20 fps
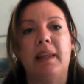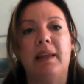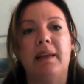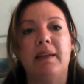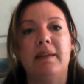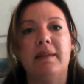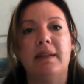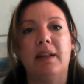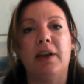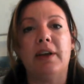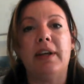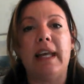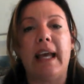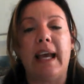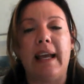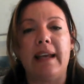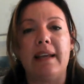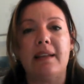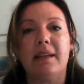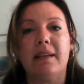is
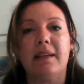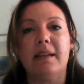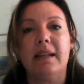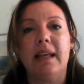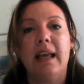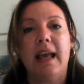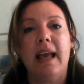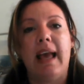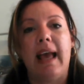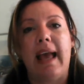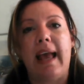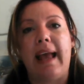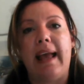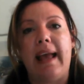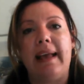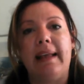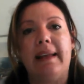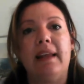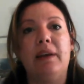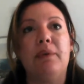located,
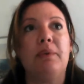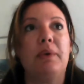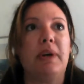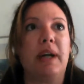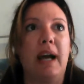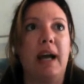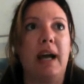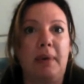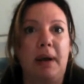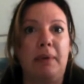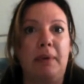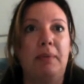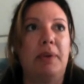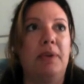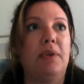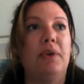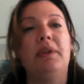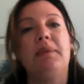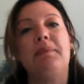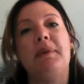and it will come up
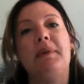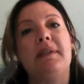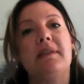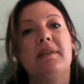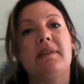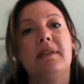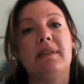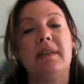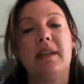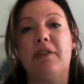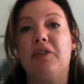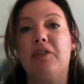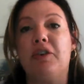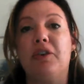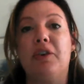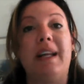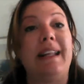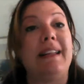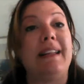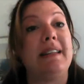with all the businesses that have
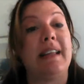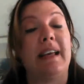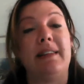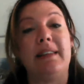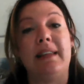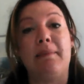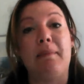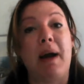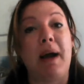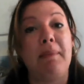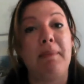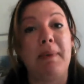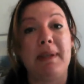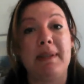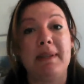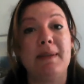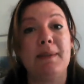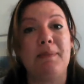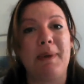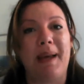already done their My
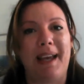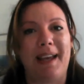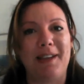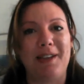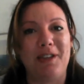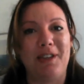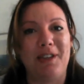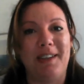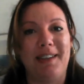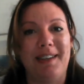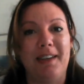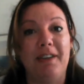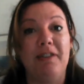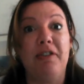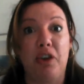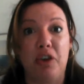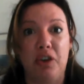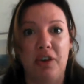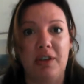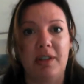Business page
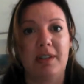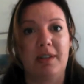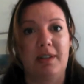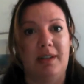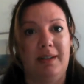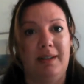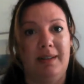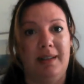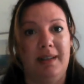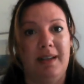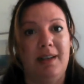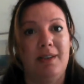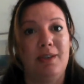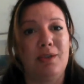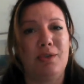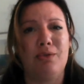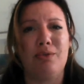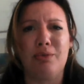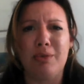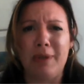first.
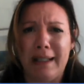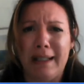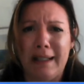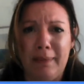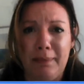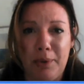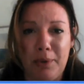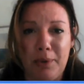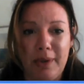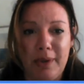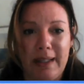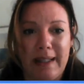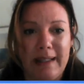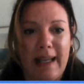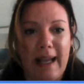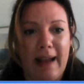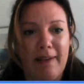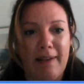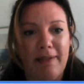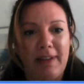So it's really important that
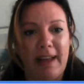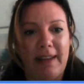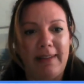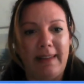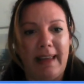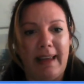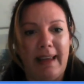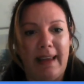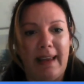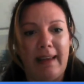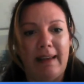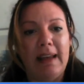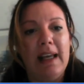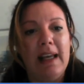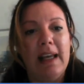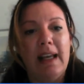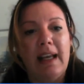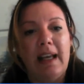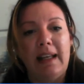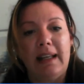you have that there.
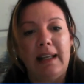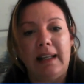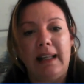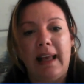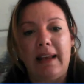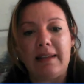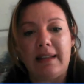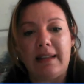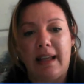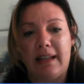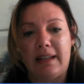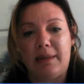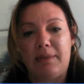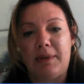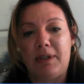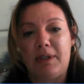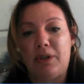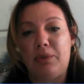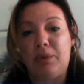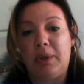It allows
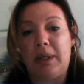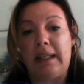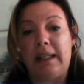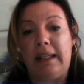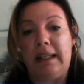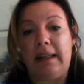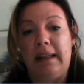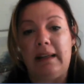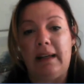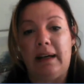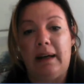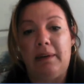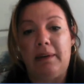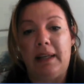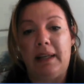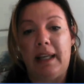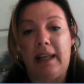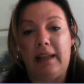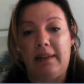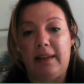customers to quickly
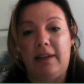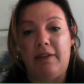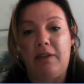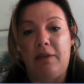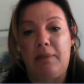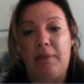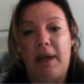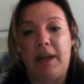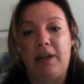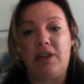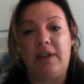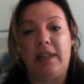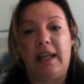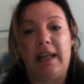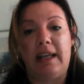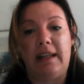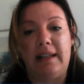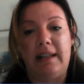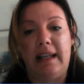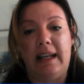get the information
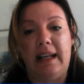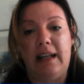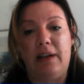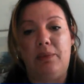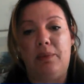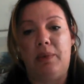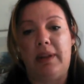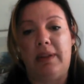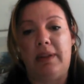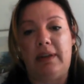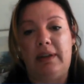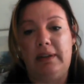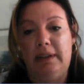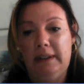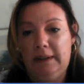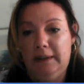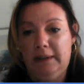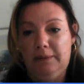they need, whether